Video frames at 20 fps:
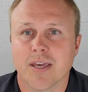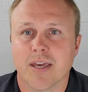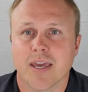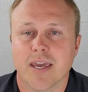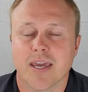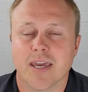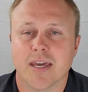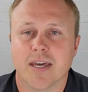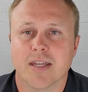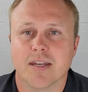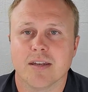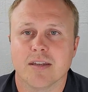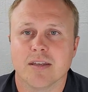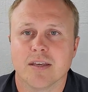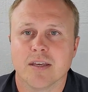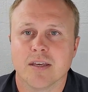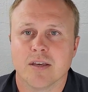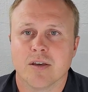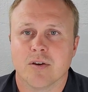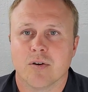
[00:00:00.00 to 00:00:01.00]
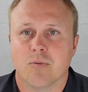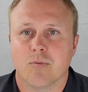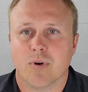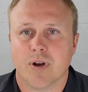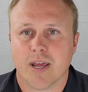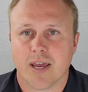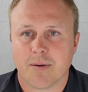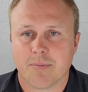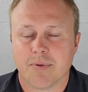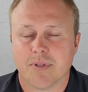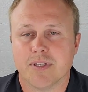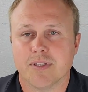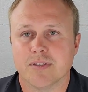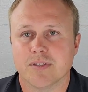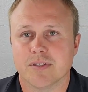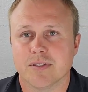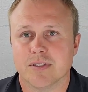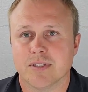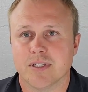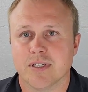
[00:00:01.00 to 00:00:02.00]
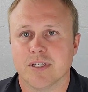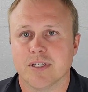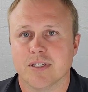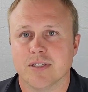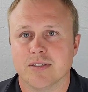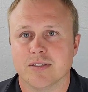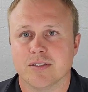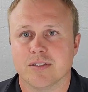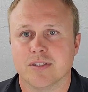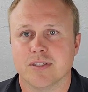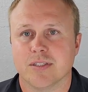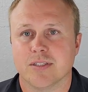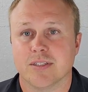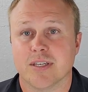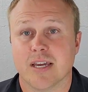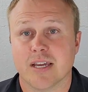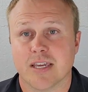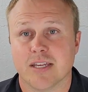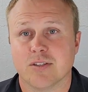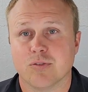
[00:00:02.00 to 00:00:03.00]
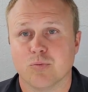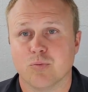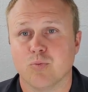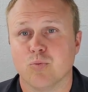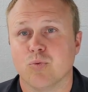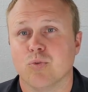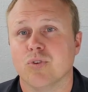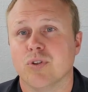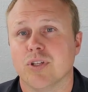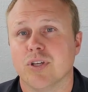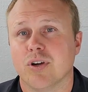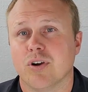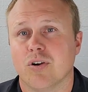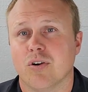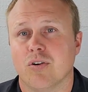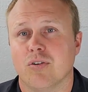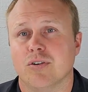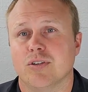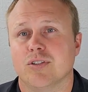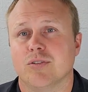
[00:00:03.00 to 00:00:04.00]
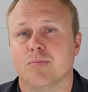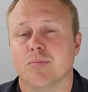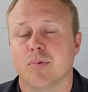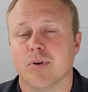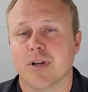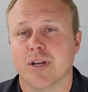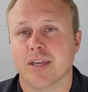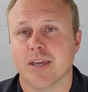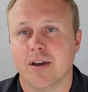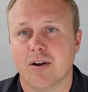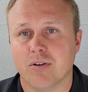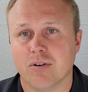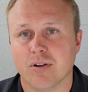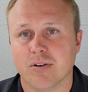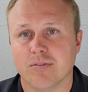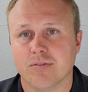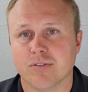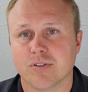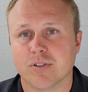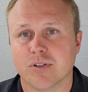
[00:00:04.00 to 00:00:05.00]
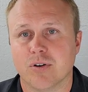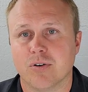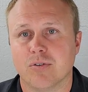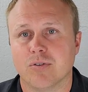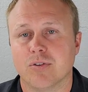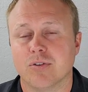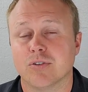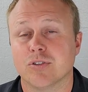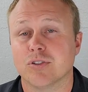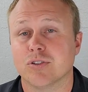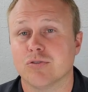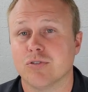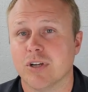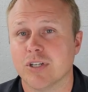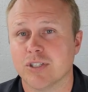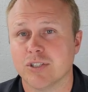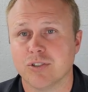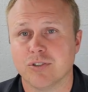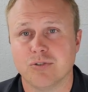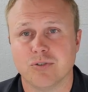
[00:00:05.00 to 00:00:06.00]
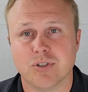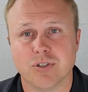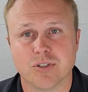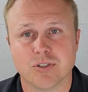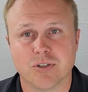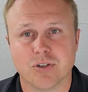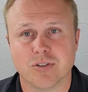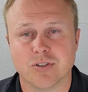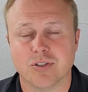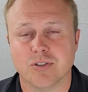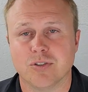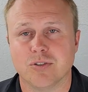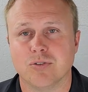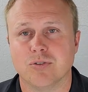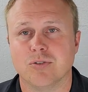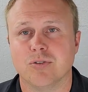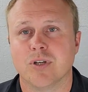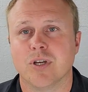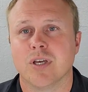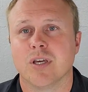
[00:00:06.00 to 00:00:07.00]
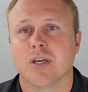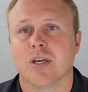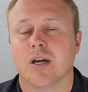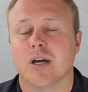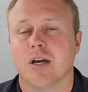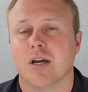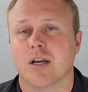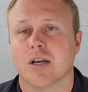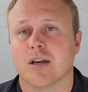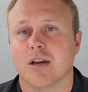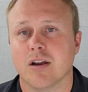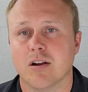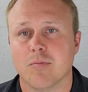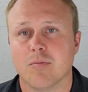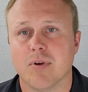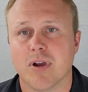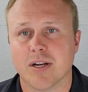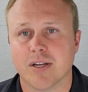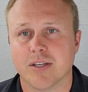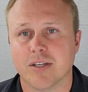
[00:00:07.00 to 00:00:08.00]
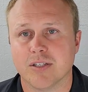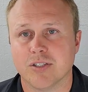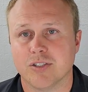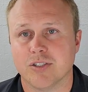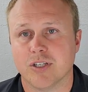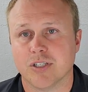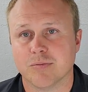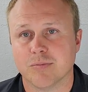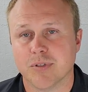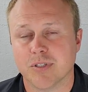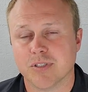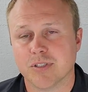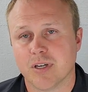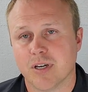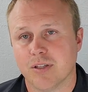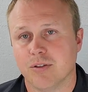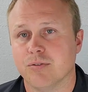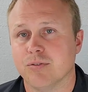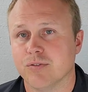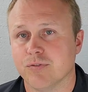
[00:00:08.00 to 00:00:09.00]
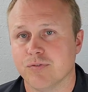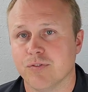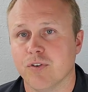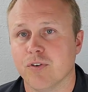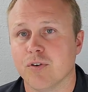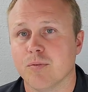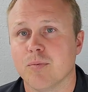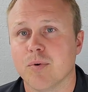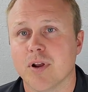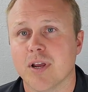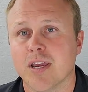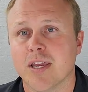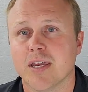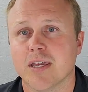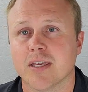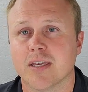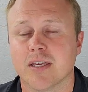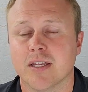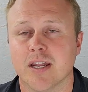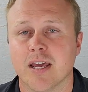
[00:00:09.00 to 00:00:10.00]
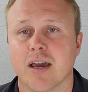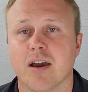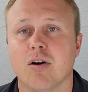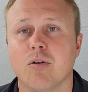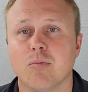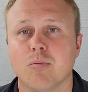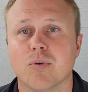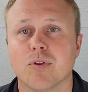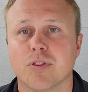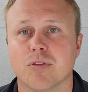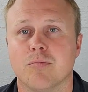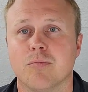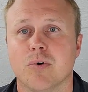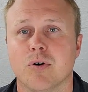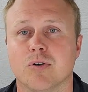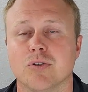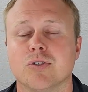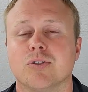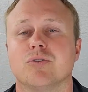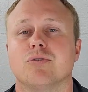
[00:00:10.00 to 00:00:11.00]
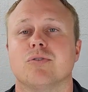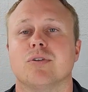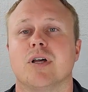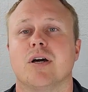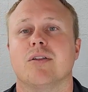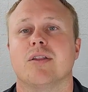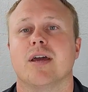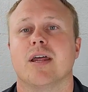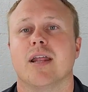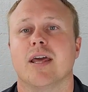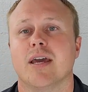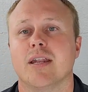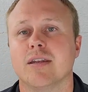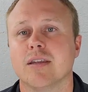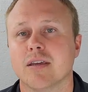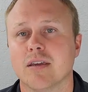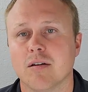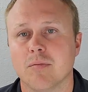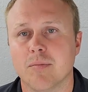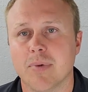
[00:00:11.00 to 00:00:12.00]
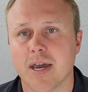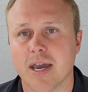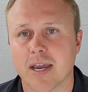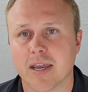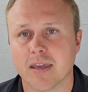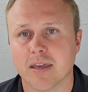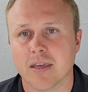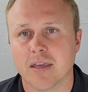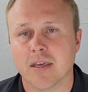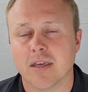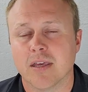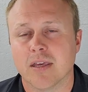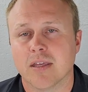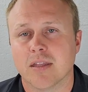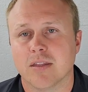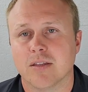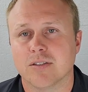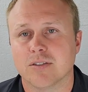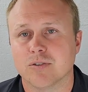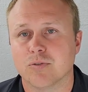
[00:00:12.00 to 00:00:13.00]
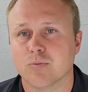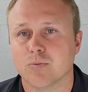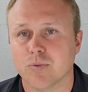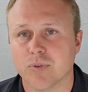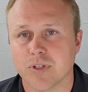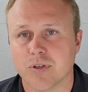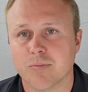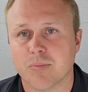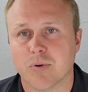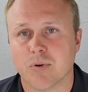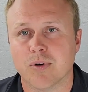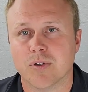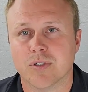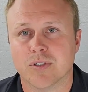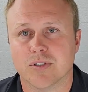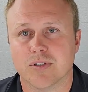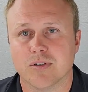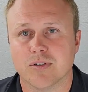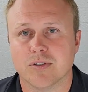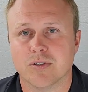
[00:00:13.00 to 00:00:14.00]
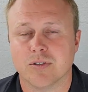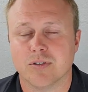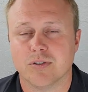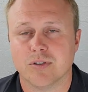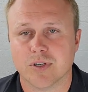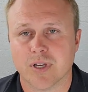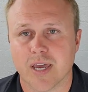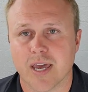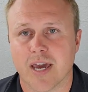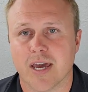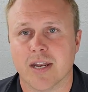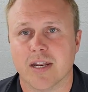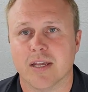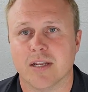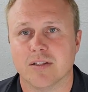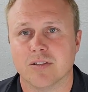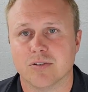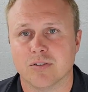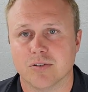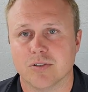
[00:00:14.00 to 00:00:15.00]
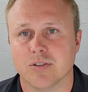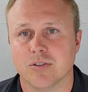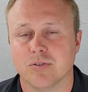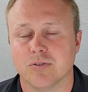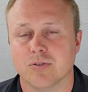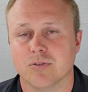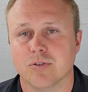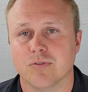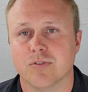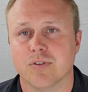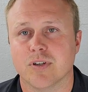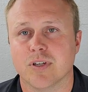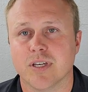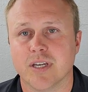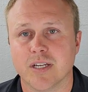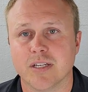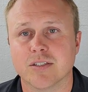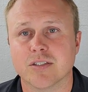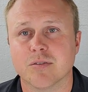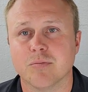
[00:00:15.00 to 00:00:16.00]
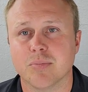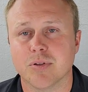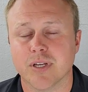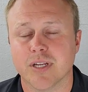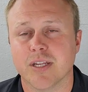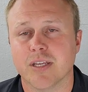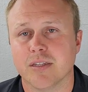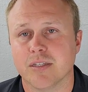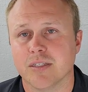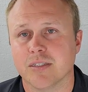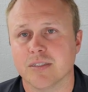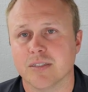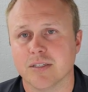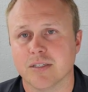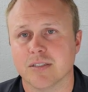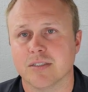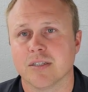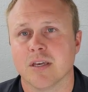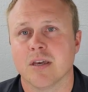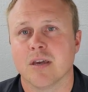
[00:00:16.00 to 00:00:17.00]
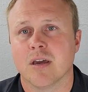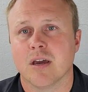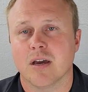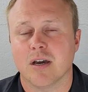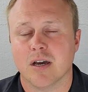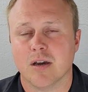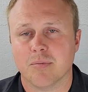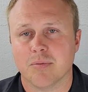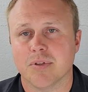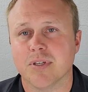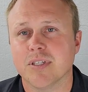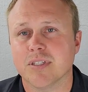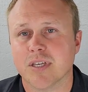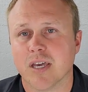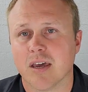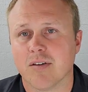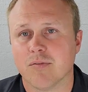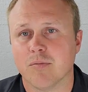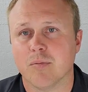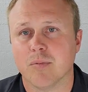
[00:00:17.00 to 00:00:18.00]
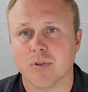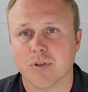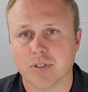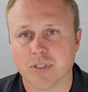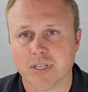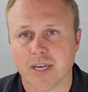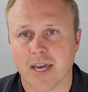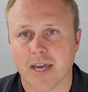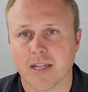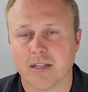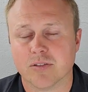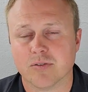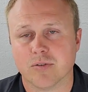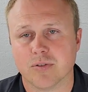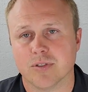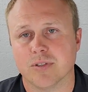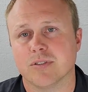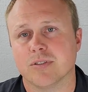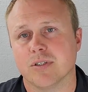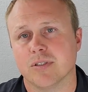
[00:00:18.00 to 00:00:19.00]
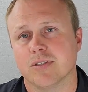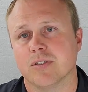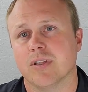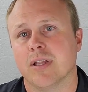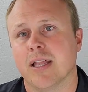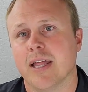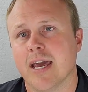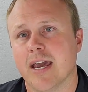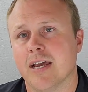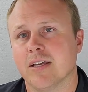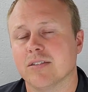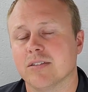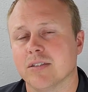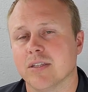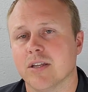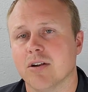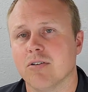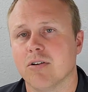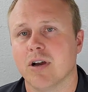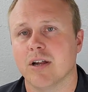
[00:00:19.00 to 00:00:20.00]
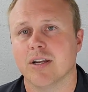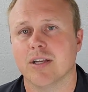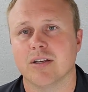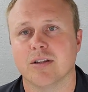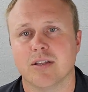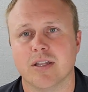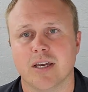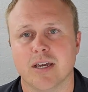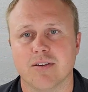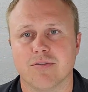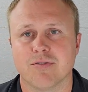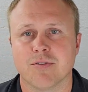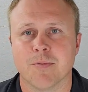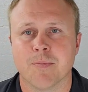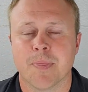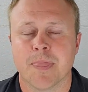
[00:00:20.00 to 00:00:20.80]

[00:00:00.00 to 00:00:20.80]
And what happens is that gets really hard to break out of. So there's stretches you can start to do. Chiropractic adjustments on those vertebrae can help with the motion to allow that head to come back. This is really important to start to look at and start to do. So if your kid is complaining of these things, please have them looked at so that this doesn't last later on into life.